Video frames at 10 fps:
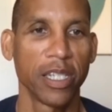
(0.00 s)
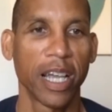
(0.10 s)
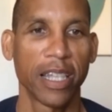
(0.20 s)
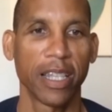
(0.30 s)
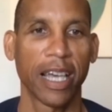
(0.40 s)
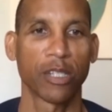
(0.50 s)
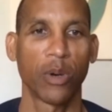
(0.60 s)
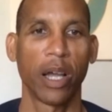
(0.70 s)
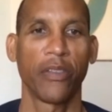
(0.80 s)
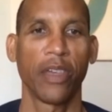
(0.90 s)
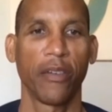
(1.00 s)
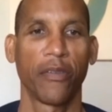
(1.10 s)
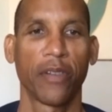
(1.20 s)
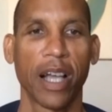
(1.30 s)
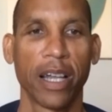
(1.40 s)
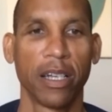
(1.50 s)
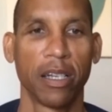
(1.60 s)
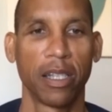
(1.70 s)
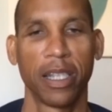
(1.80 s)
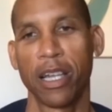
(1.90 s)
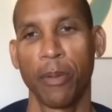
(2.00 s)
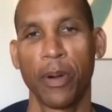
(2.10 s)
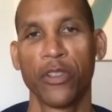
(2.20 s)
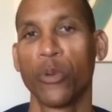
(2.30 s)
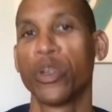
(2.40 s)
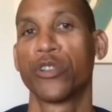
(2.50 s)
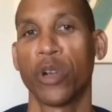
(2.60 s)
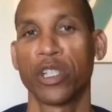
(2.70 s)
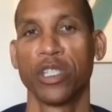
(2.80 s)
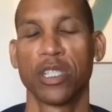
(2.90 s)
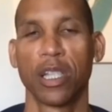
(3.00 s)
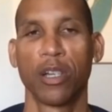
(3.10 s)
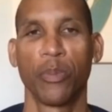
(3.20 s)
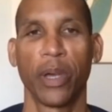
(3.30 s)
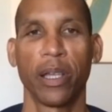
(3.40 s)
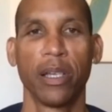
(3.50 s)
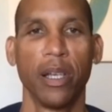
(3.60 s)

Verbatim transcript: and I think that's why they've kind of let up on their restrictions a little bit,